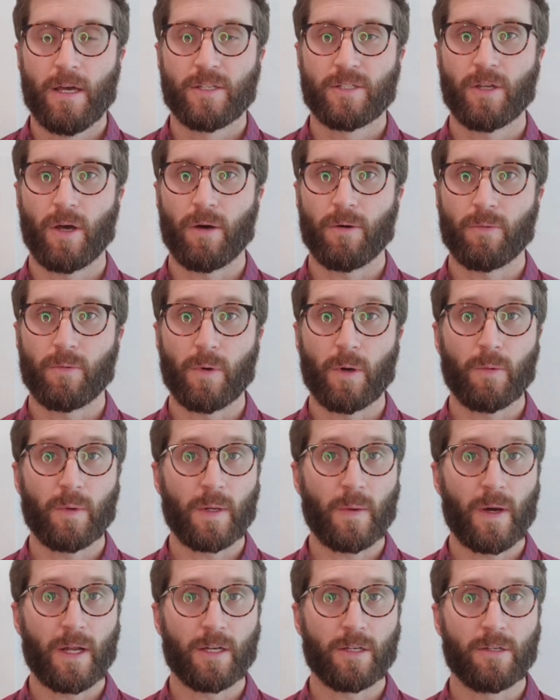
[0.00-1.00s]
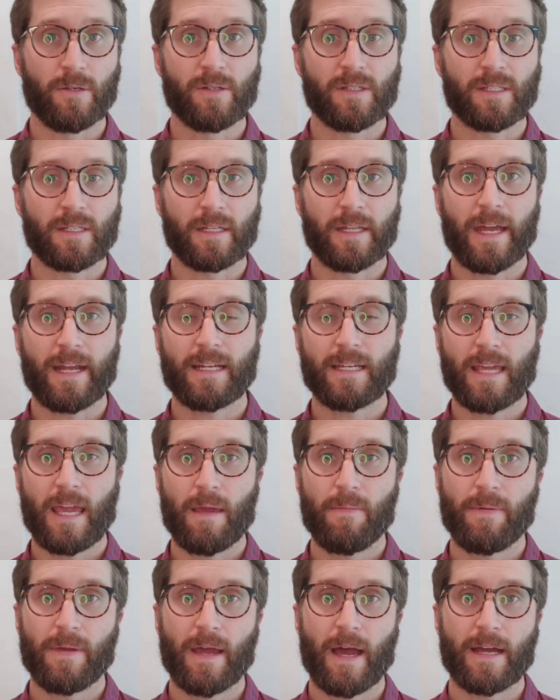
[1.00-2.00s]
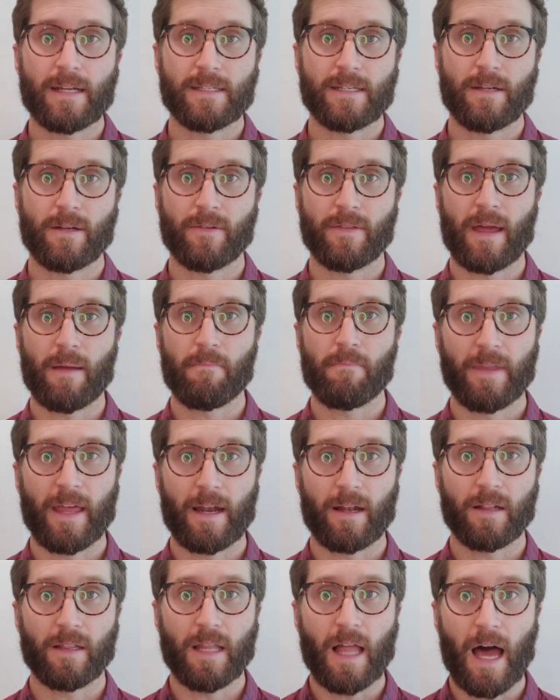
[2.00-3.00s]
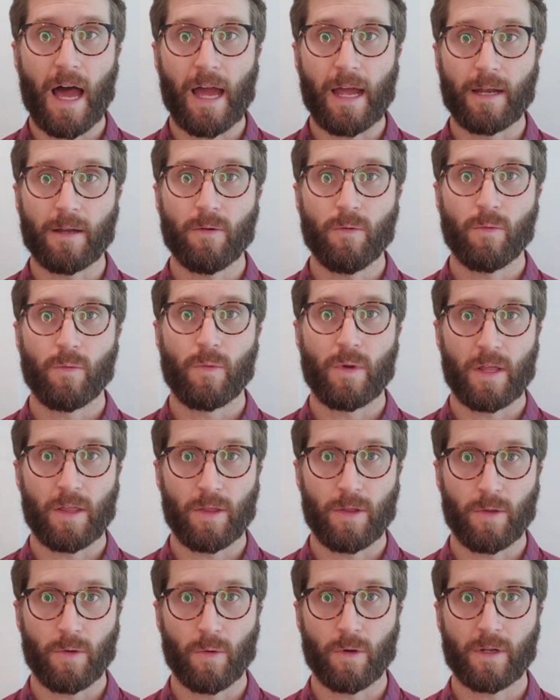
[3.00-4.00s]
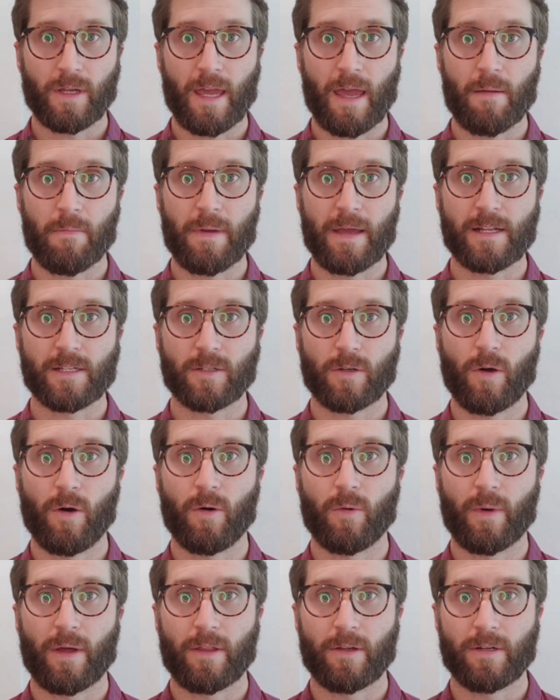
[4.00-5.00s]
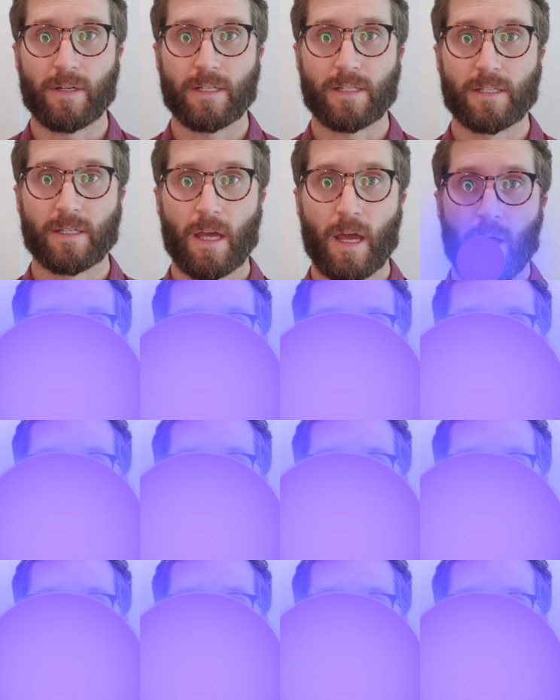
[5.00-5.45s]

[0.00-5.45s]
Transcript: So what we want to do is select KPIs here that align with your campaign's goal, whether it's